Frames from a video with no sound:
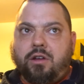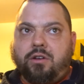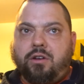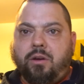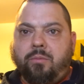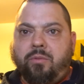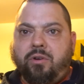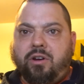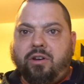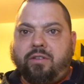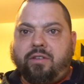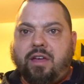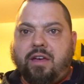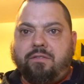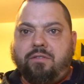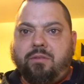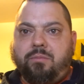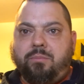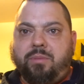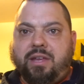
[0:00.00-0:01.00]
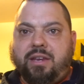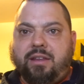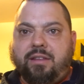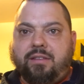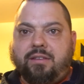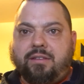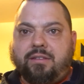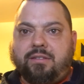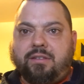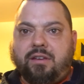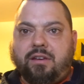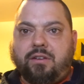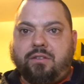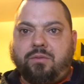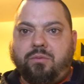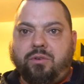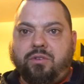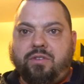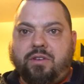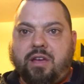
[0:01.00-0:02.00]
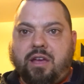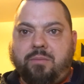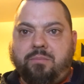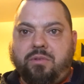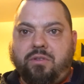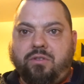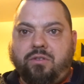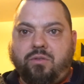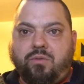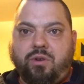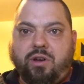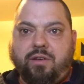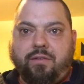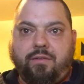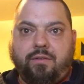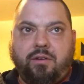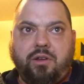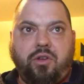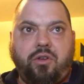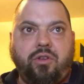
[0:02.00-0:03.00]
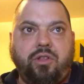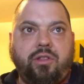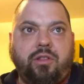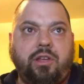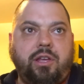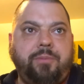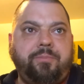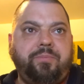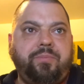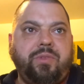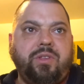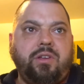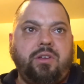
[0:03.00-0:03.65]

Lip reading: Number 11 beating the 6, which happens quite frequently.